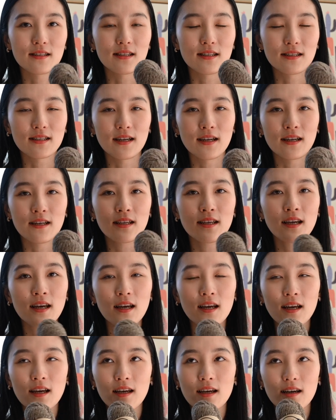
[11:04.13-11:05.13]
design.
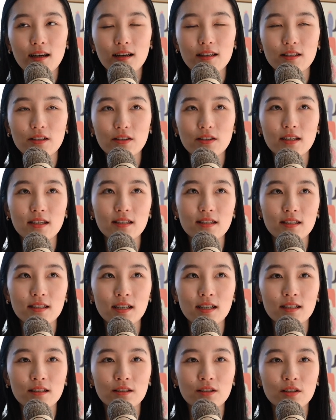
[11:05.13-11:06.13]
I noticed
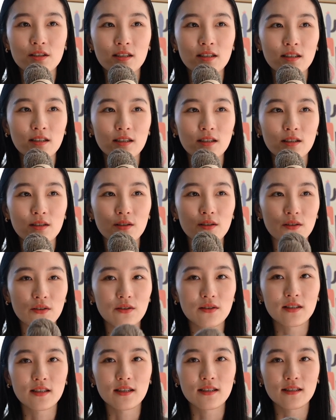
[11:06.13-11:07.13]
that she
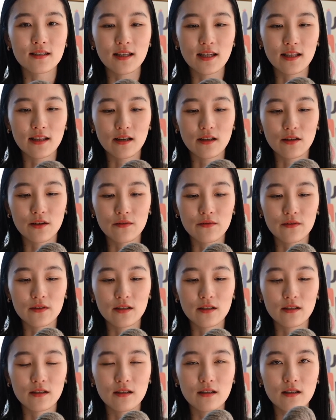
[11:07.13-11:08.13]
uses a lot of
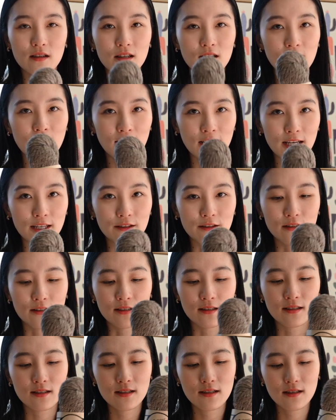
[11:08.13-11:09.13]
the
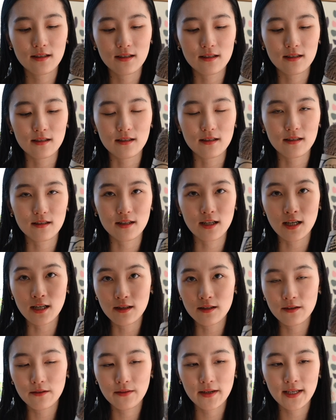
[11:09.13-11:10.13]
heathered
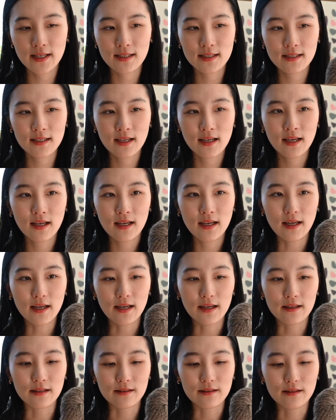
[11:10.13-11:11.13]
colorways,
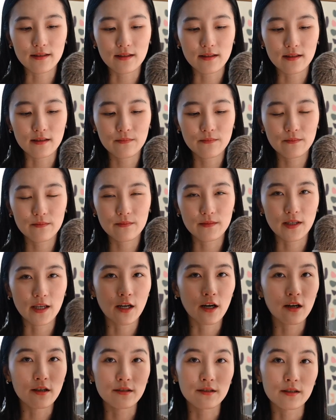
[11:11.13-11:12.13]
and they
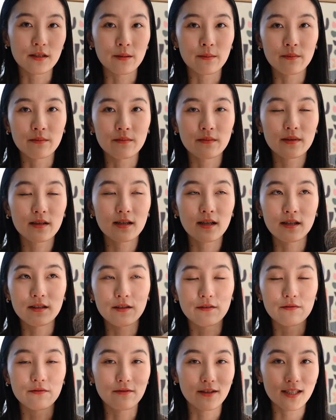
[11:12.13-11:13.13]
all seem kind
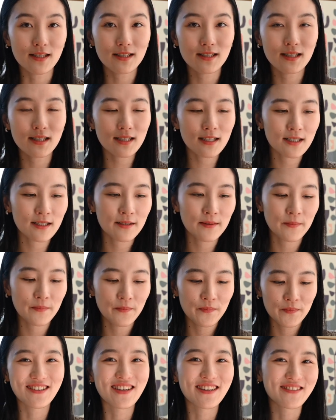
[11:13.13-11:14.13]
of rustic.
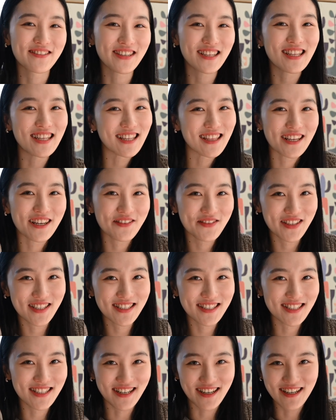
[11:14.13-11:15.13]
So I really love
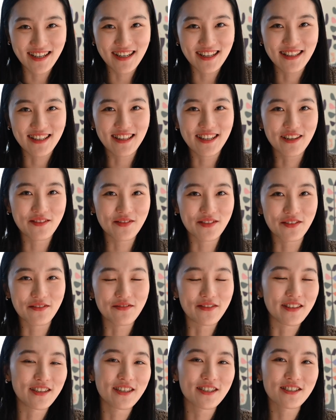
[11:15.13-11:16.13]
this yarn and love the
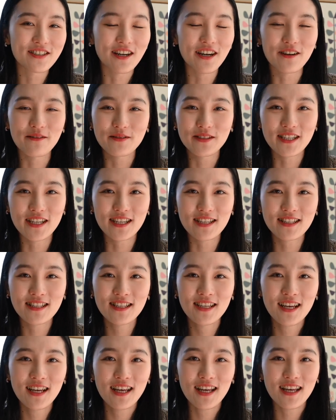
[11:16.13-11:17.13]
finished object.
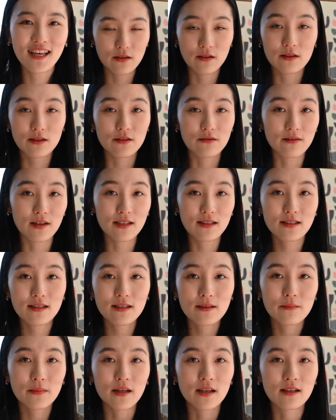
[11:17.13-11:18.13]
So it's
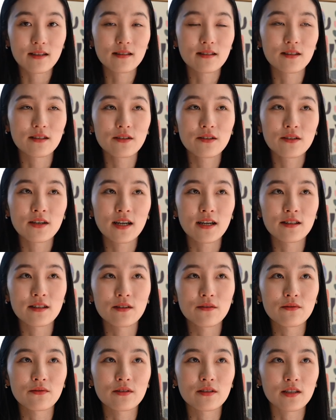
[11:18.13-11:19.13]
rustic but still kind
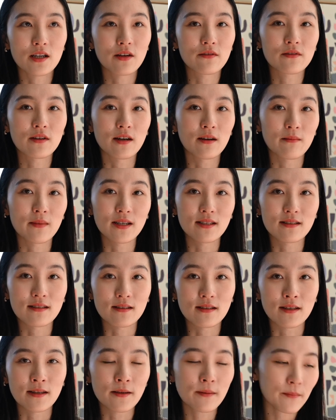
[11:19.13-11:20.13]
of soft on my
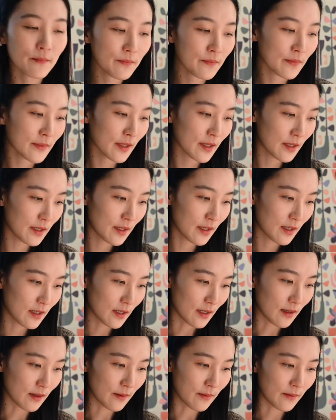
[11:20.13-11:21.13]
skin.
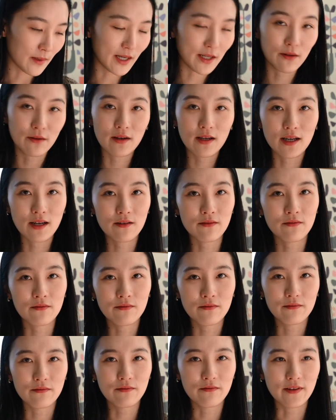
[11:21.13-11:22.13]
I don't have
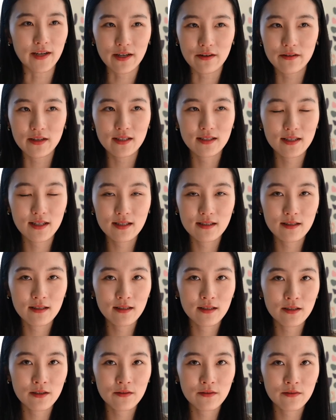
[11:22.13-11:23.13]
very
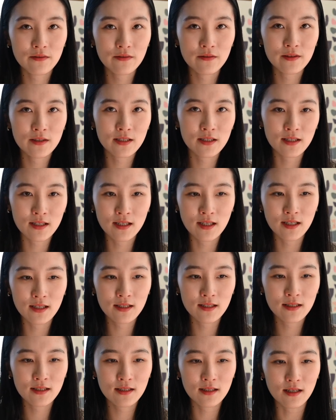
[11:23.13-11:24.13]
sensitive
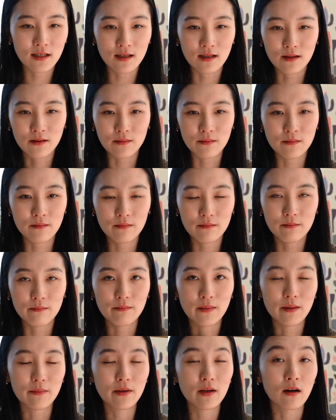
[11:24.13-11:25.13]
skins,
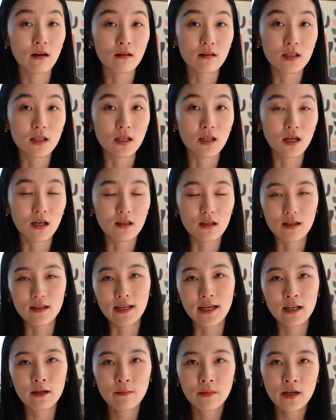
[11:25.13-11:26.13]
maybe only on the
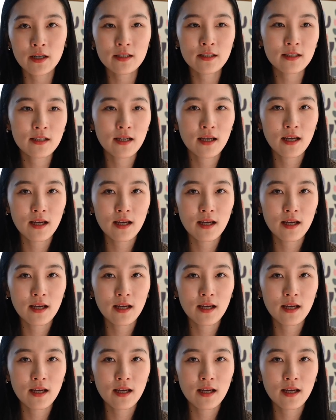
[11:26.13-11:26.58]
neck part.